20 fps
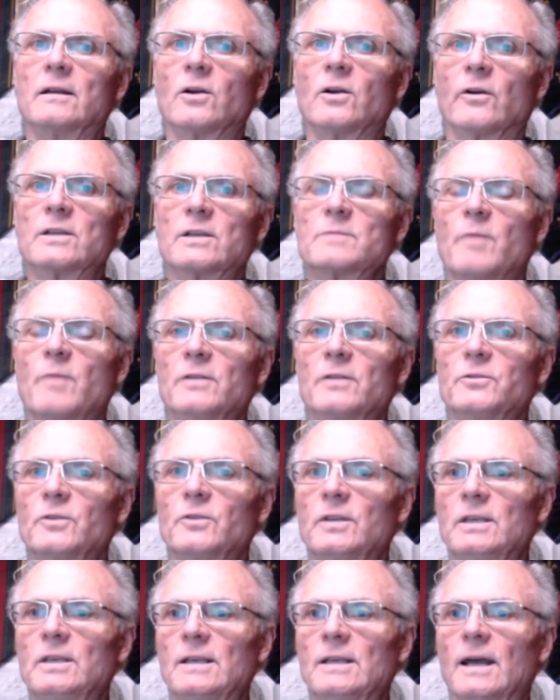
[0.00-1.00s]
correspond
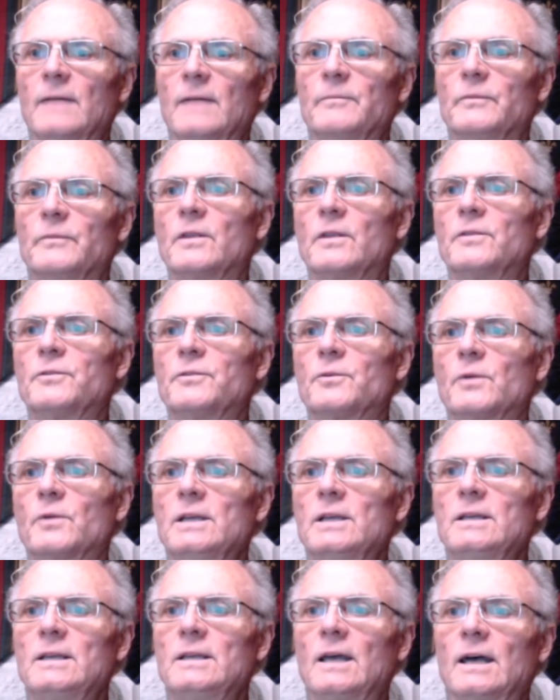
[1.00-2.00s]
to the
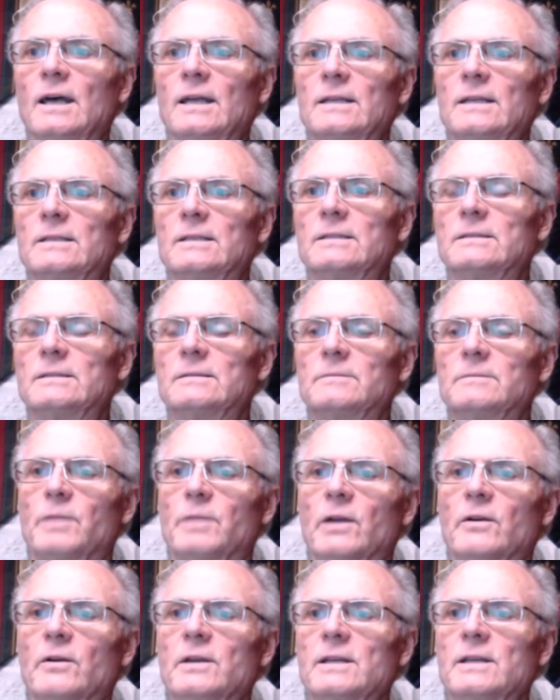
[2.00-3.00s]
three
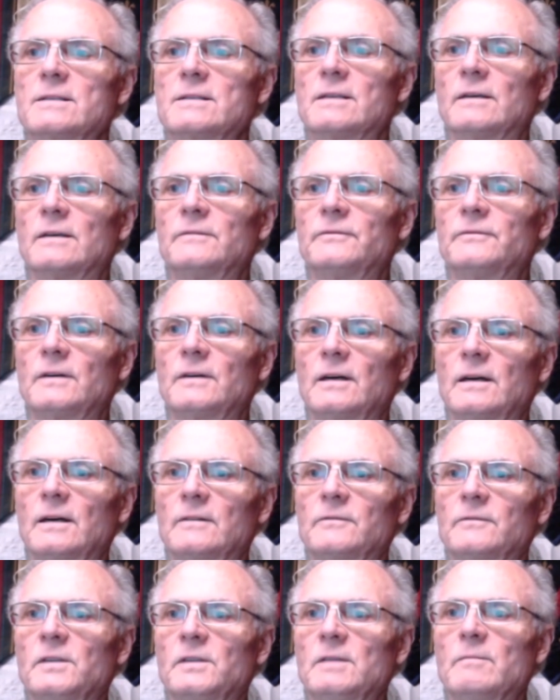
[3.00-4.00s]
periods of
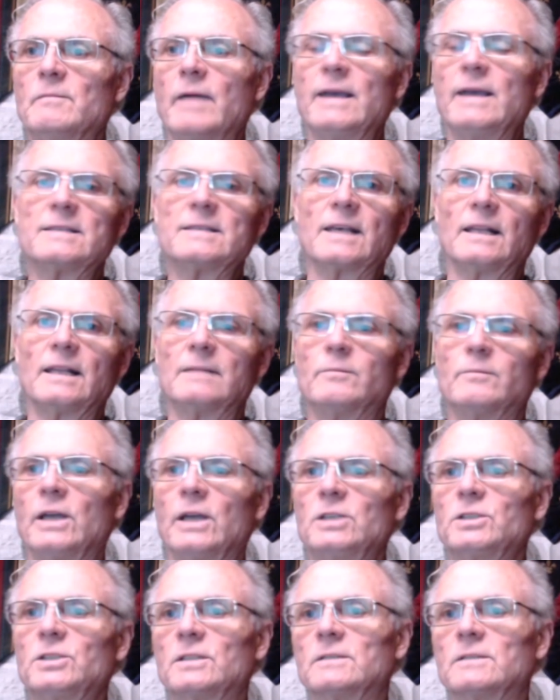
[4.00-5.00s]
the May
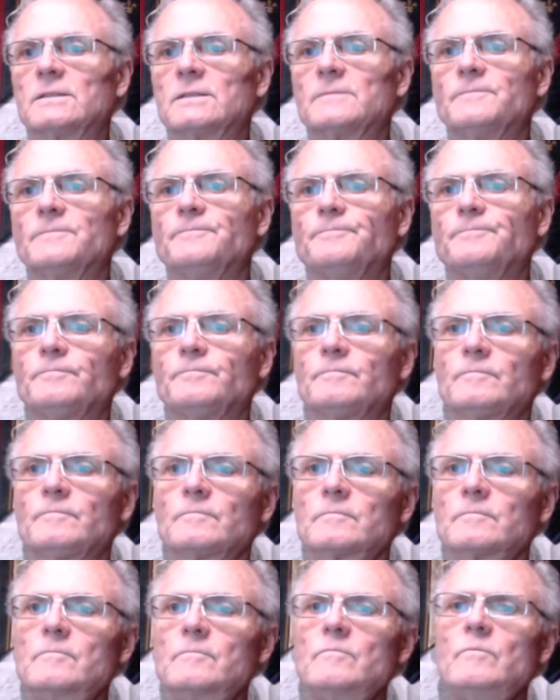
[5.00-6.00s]
celebrations,
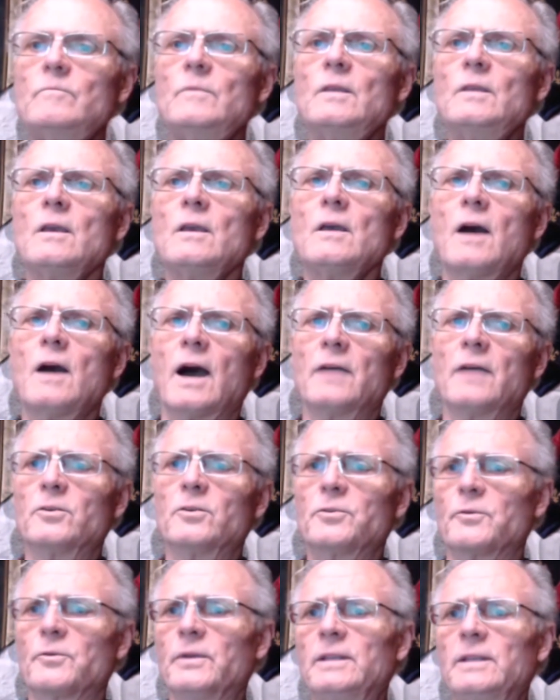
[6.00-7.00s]

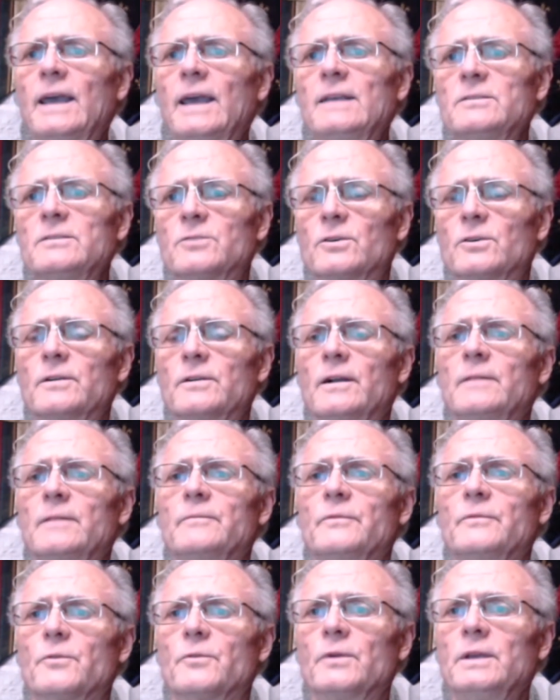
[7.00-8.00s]
either 3 days or
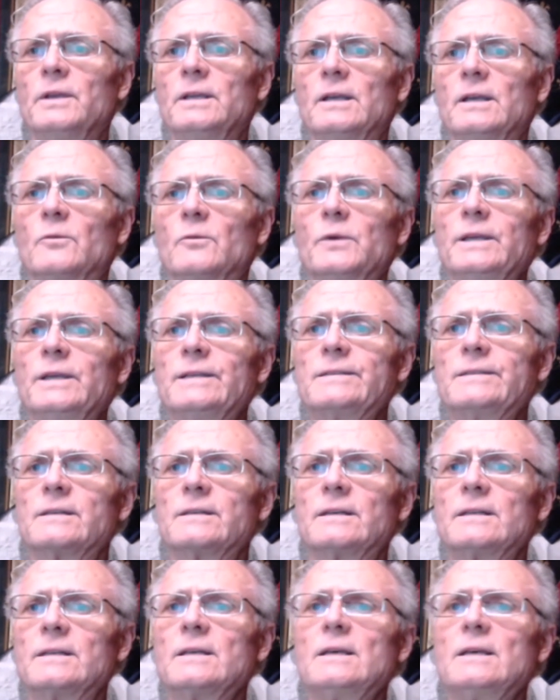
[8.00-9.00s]
3 weeks.
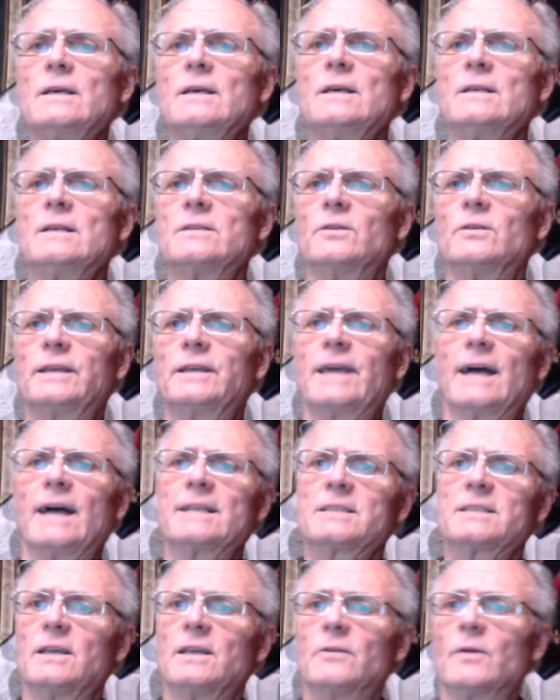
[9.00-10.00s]
So the
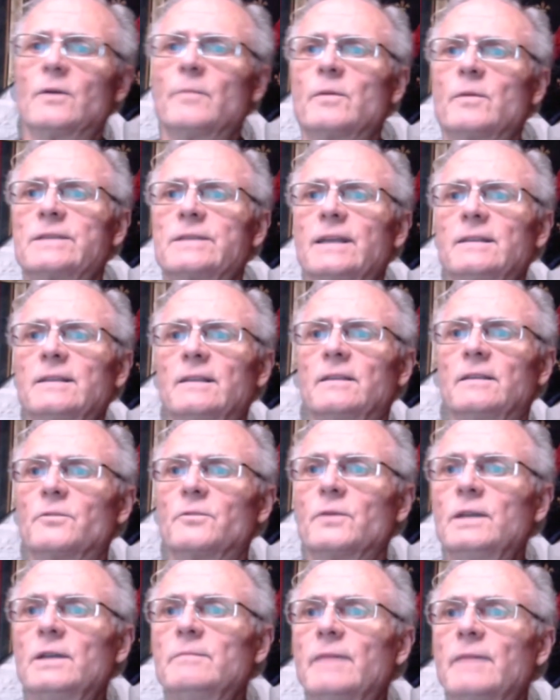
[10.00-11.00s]
cats represent the
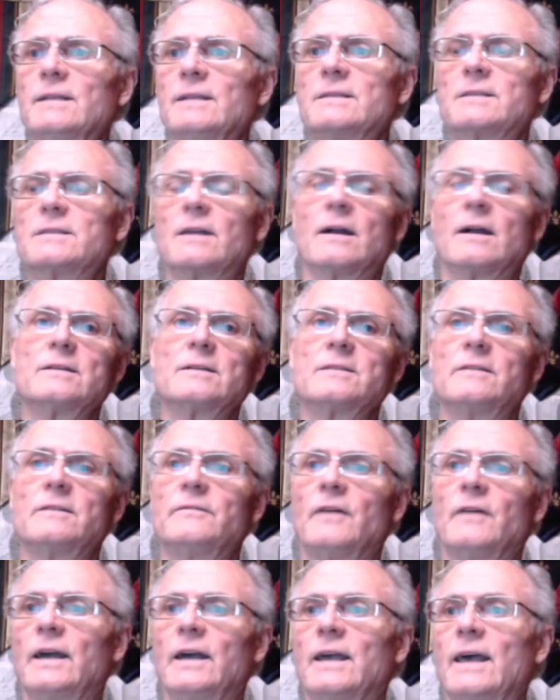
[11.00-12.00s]
three main stars
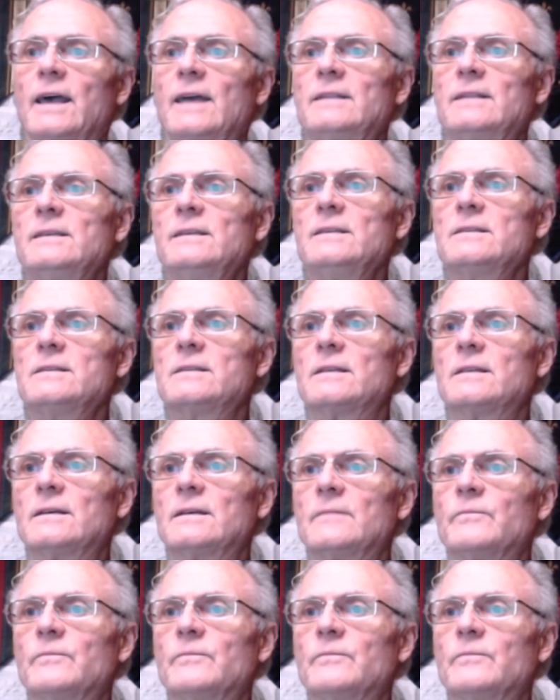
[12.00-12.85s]
of Hyades,